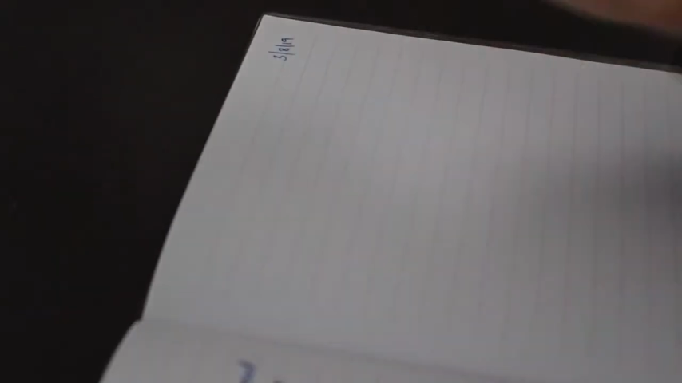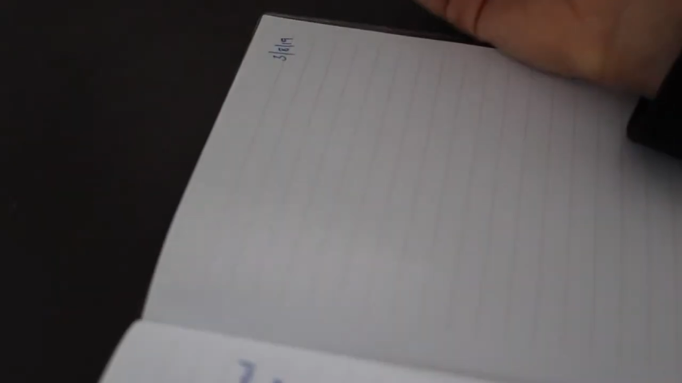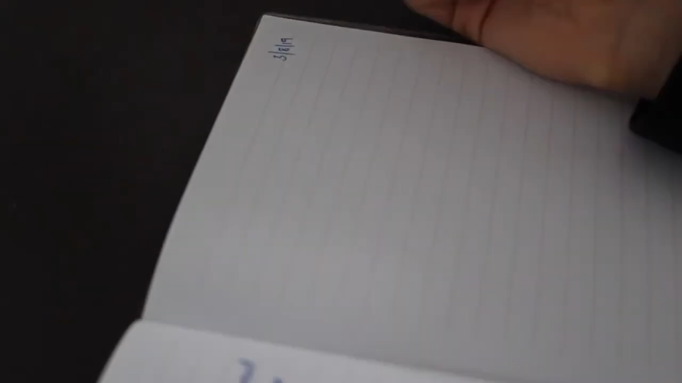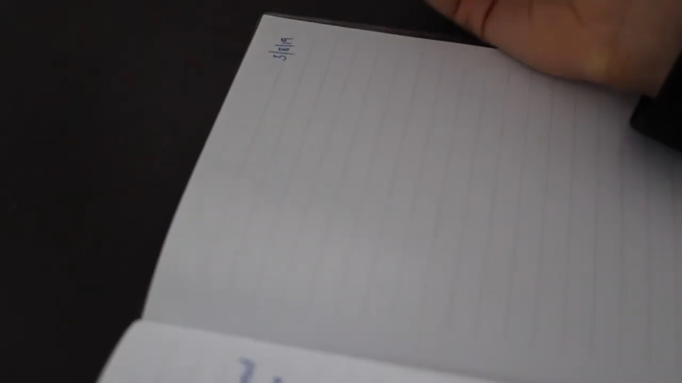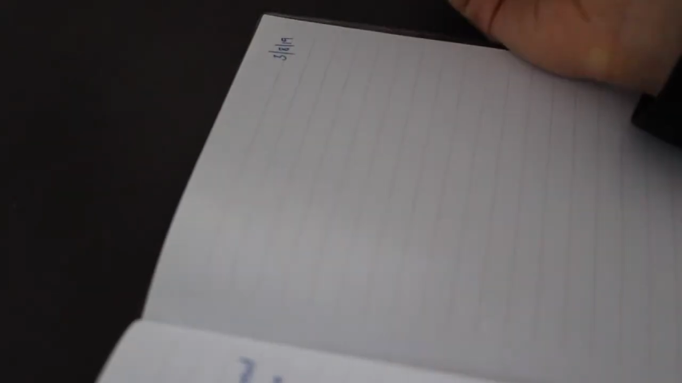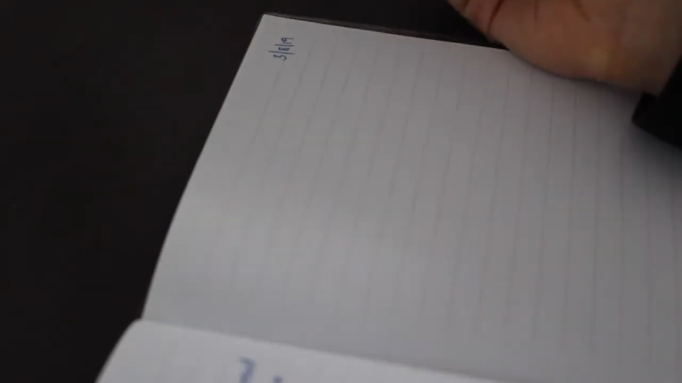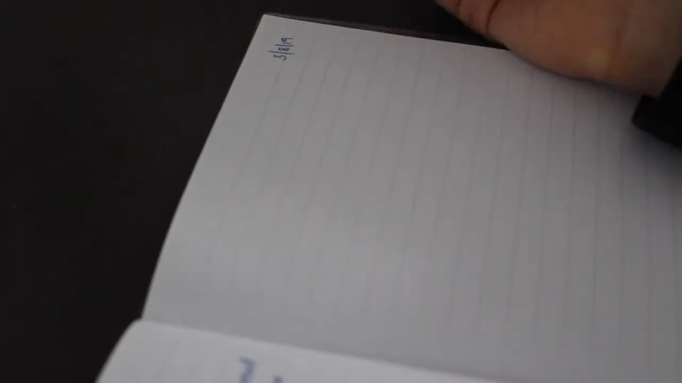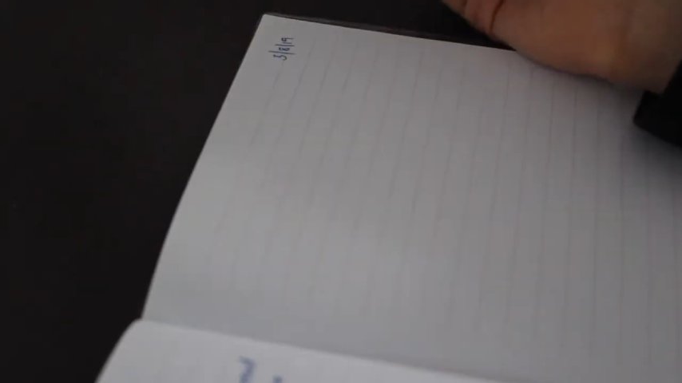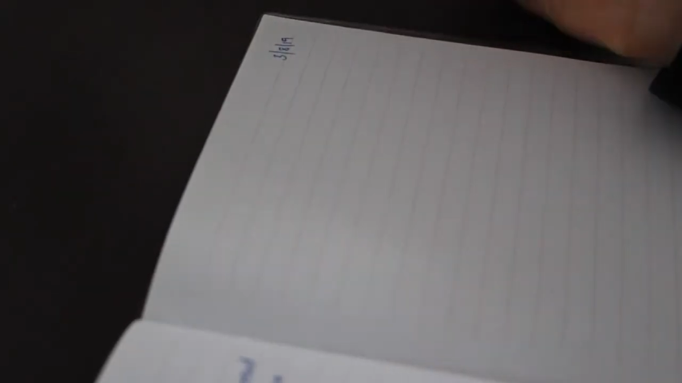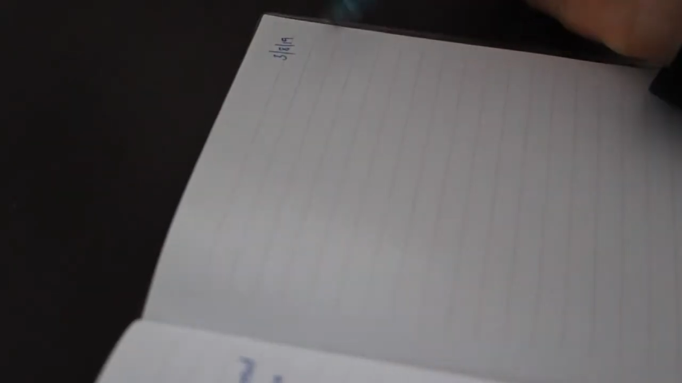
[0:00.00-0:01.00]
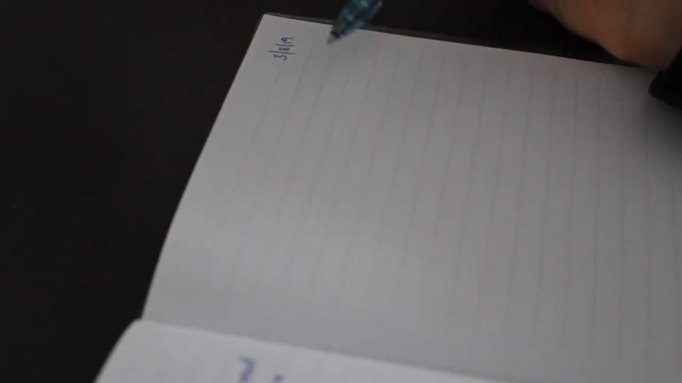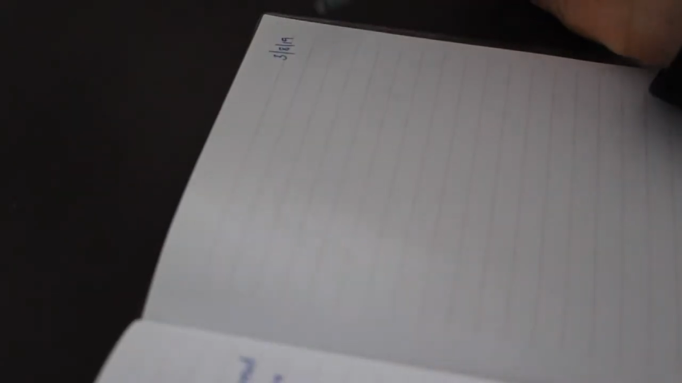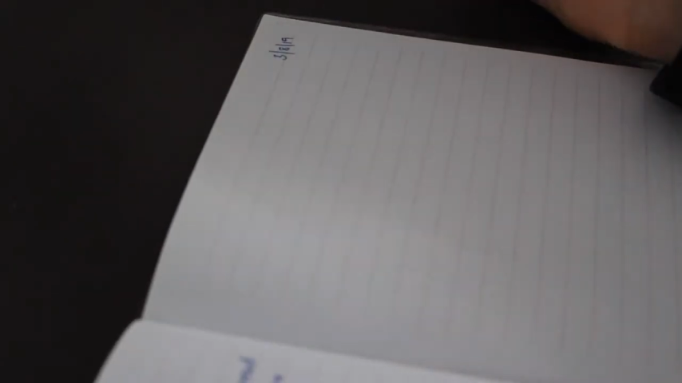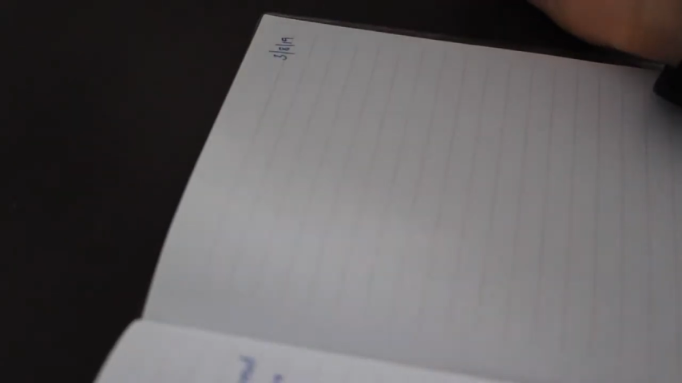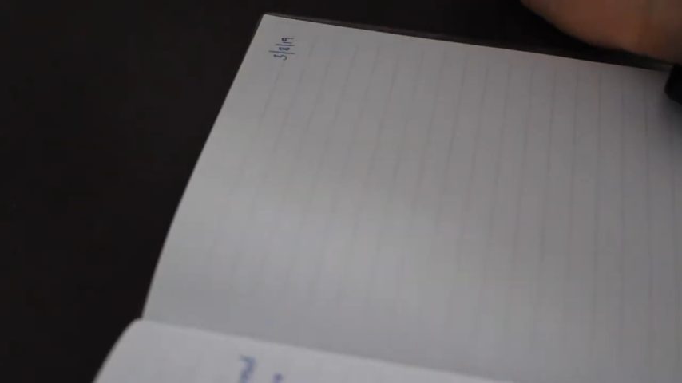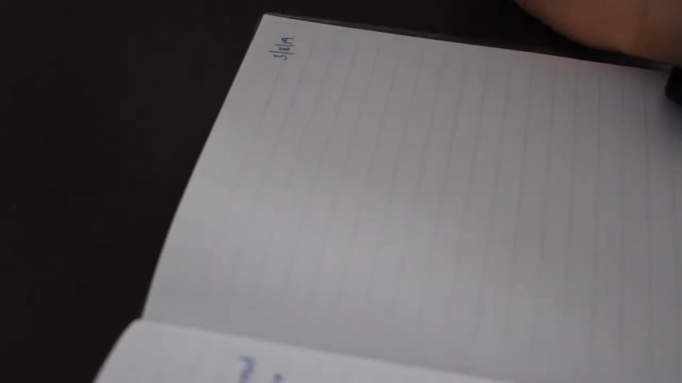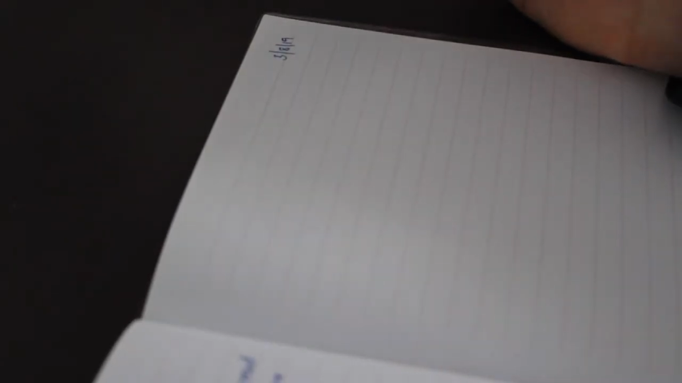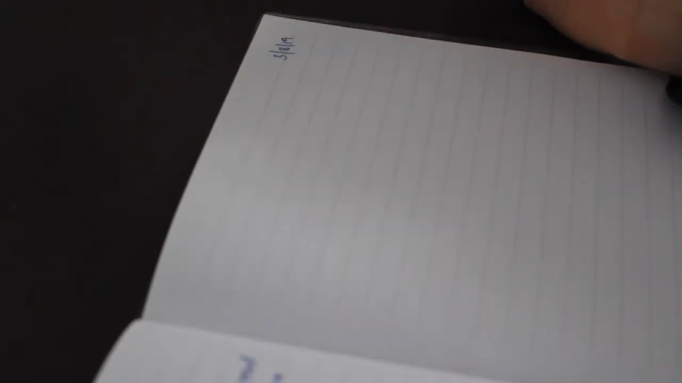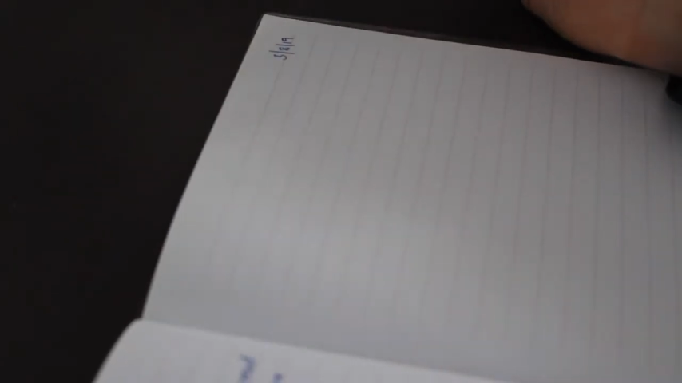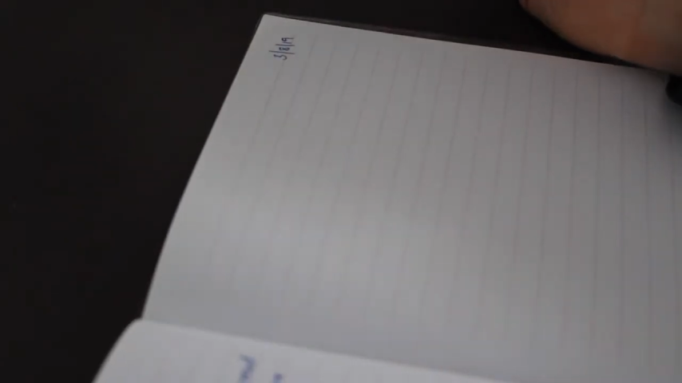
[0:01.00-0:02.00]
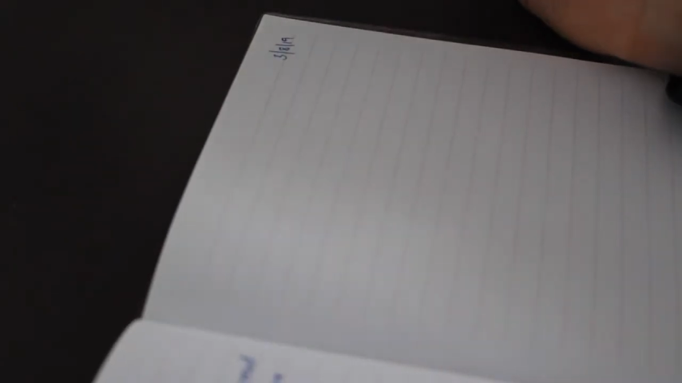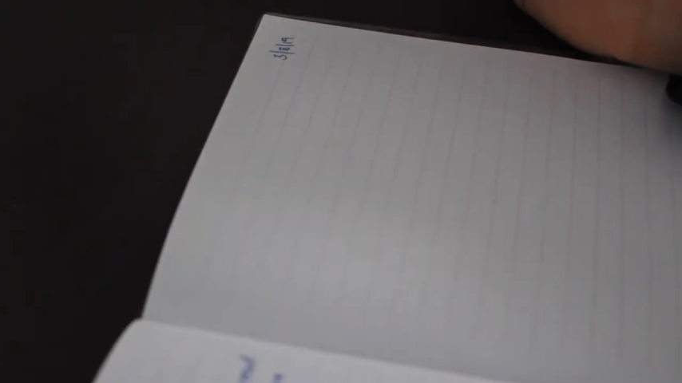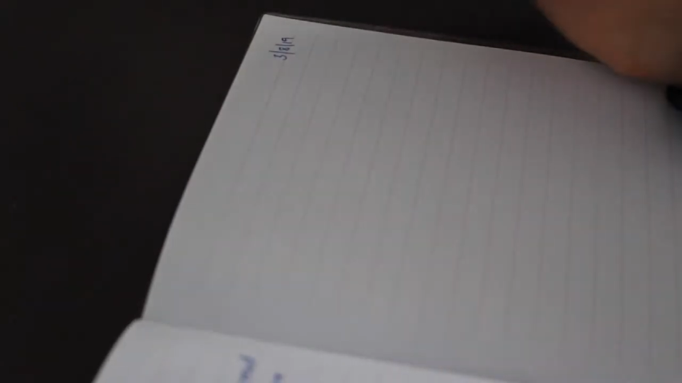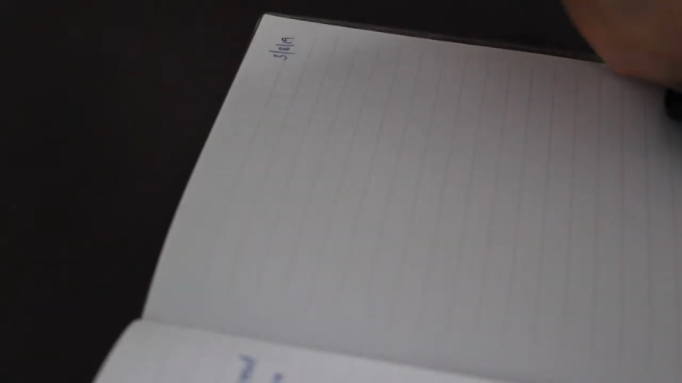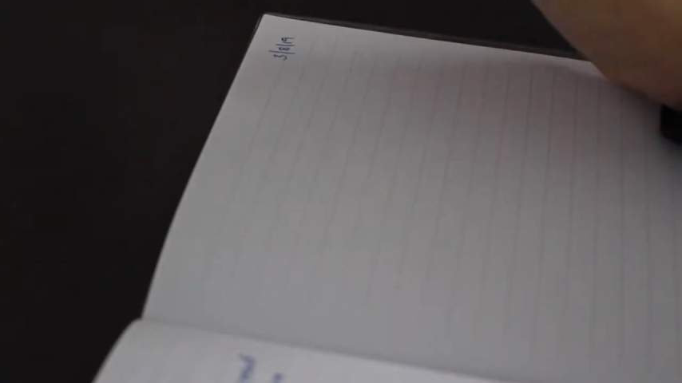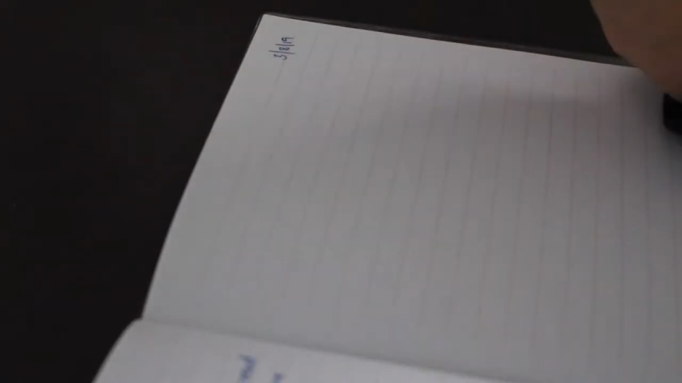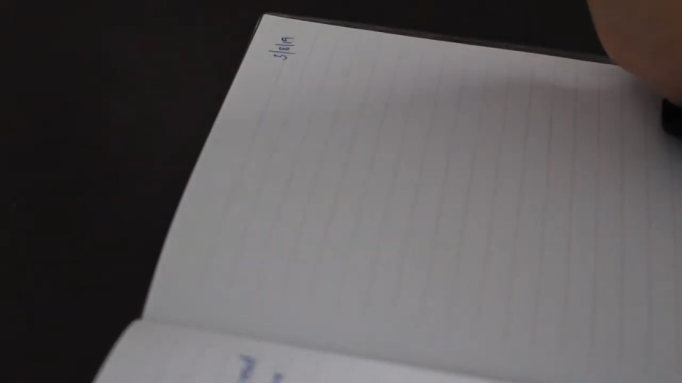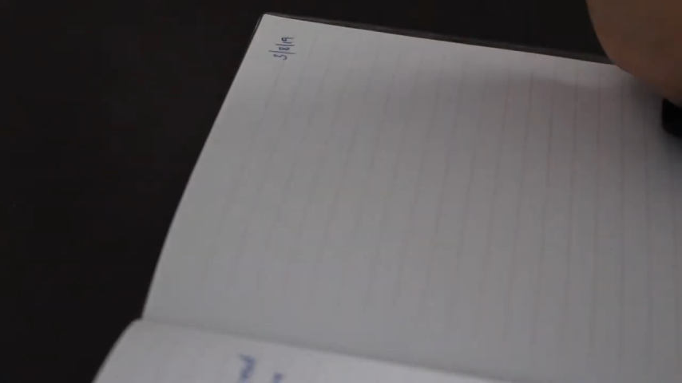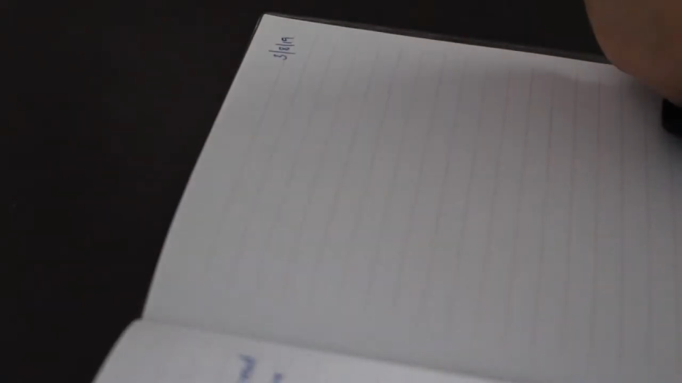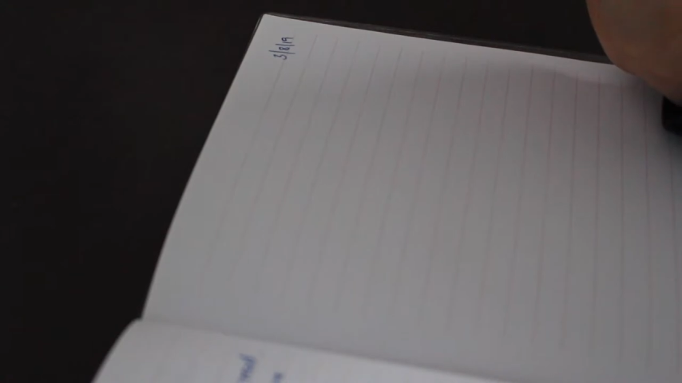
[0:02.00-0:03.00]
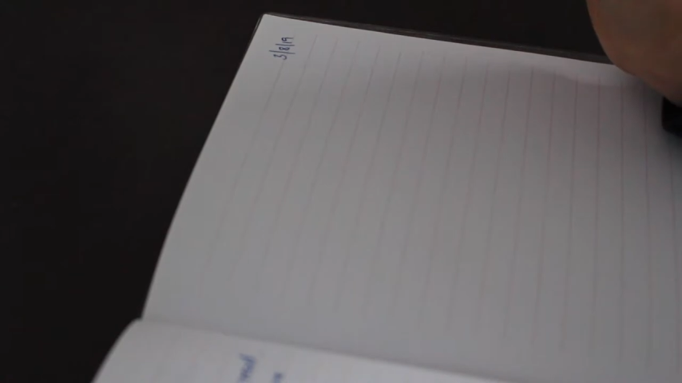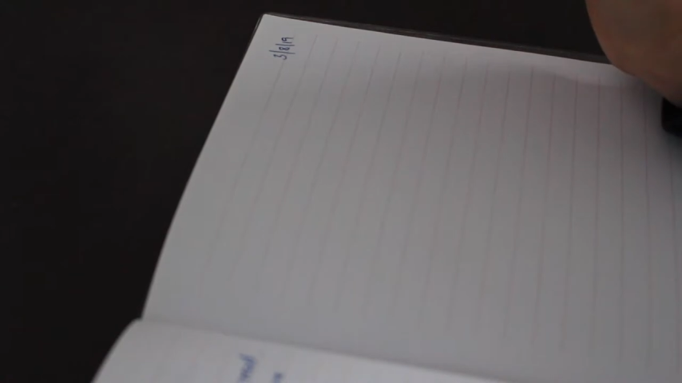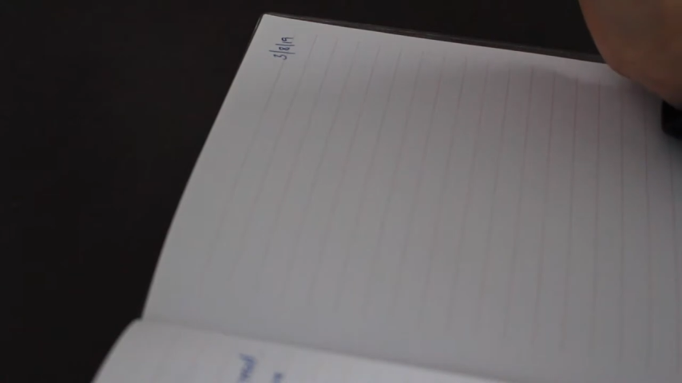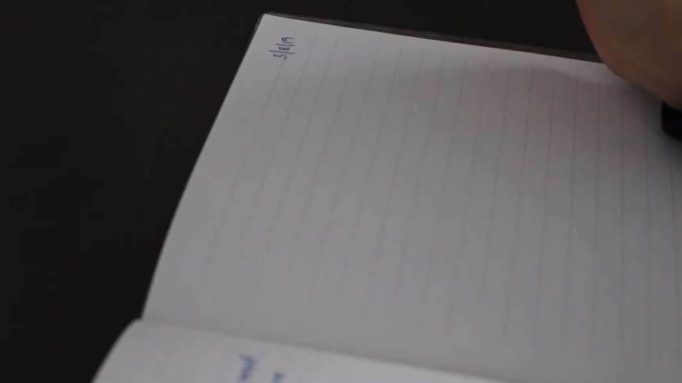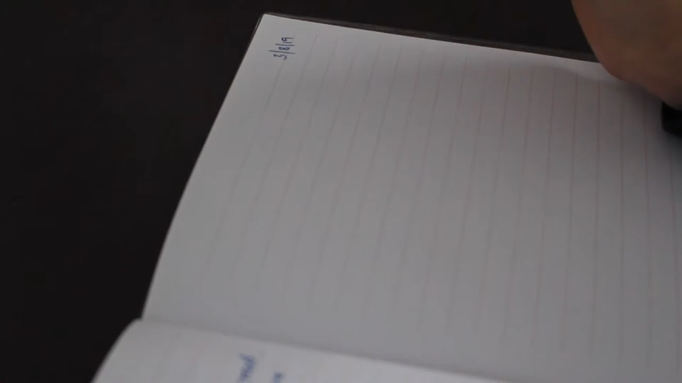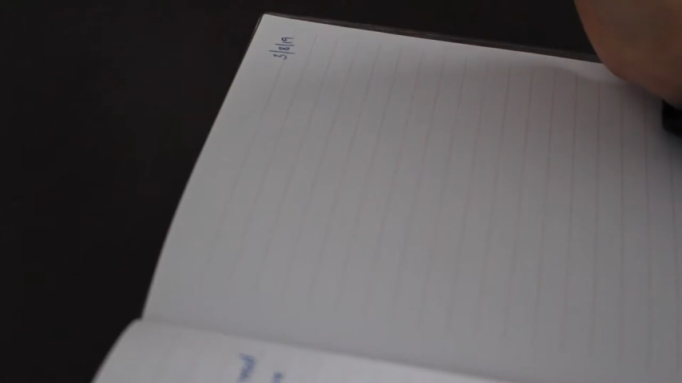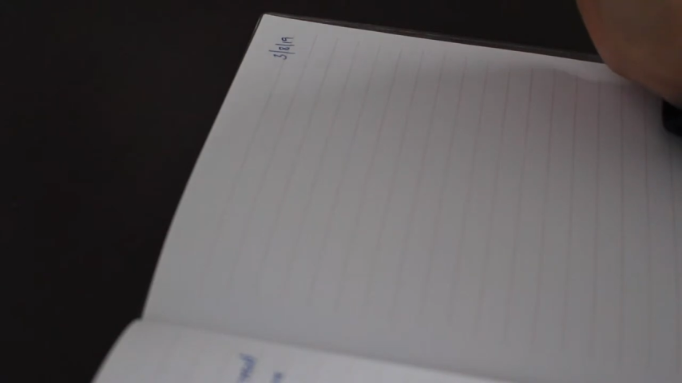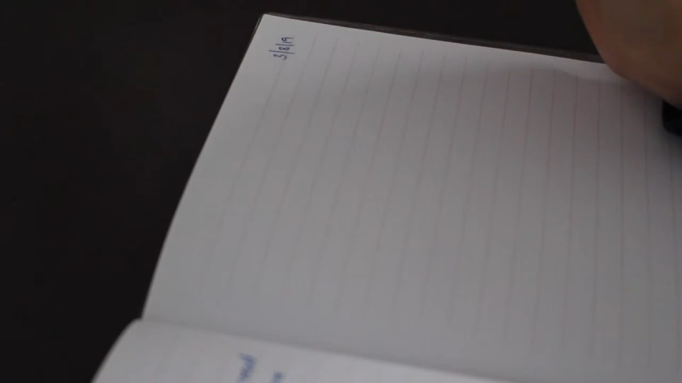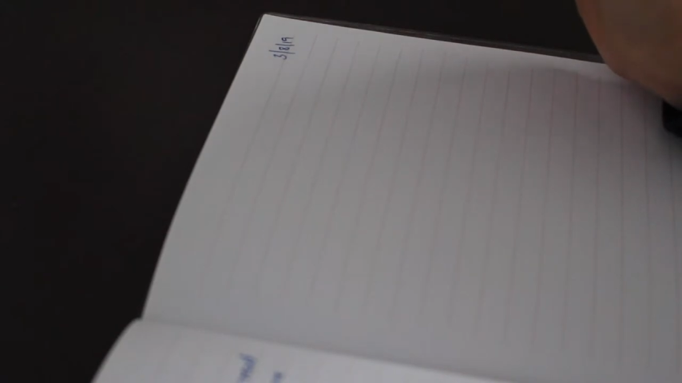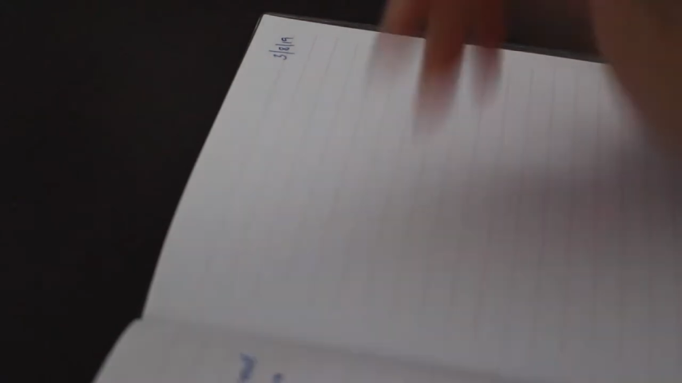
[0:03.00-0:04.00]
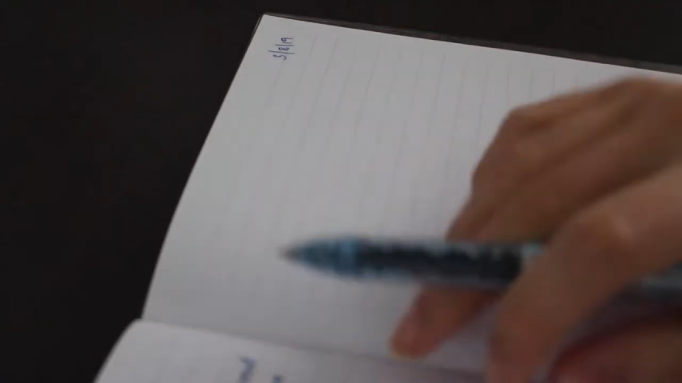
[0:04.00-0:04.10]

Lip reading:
No face is visible, so there are no lips to read.